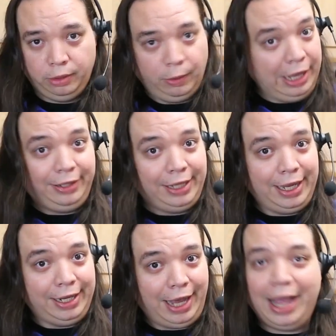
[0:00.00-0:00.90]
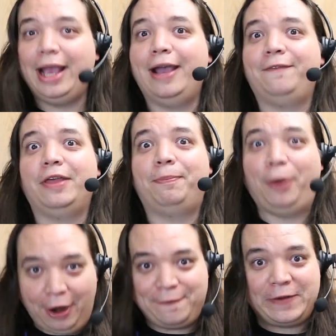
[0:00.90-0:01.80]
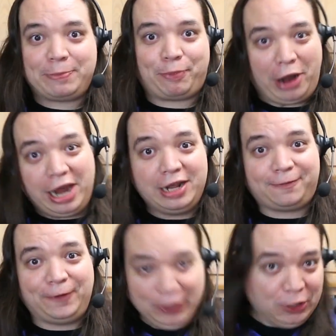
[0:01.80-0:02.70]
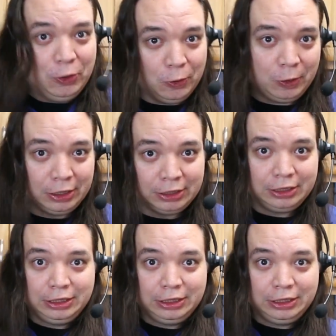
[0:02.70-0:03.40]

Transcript: Well then, I have the perfect product for you.